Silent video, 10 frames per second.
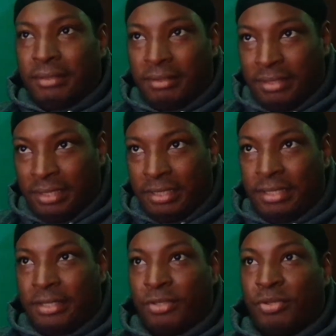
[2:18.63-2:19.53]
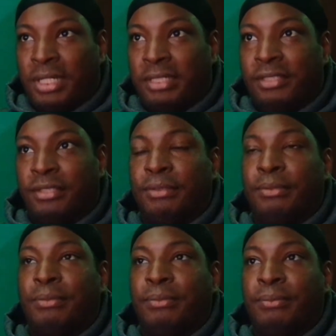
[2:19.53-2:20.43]
then try
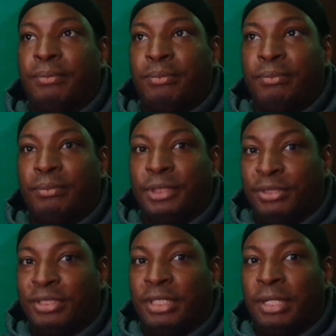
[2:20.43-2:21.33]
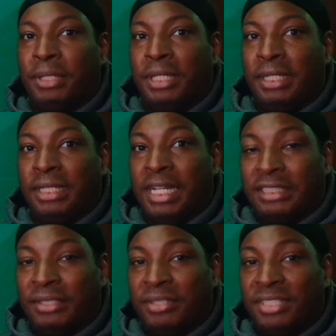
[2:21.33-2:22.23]
to do something not
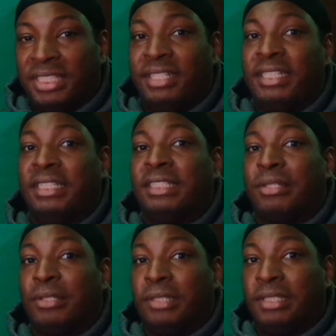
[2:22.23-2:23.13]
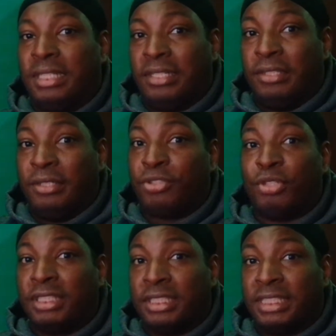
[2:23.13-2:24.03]
so serious or no
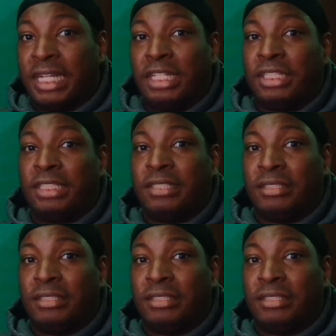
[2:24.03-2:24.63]
strings attached,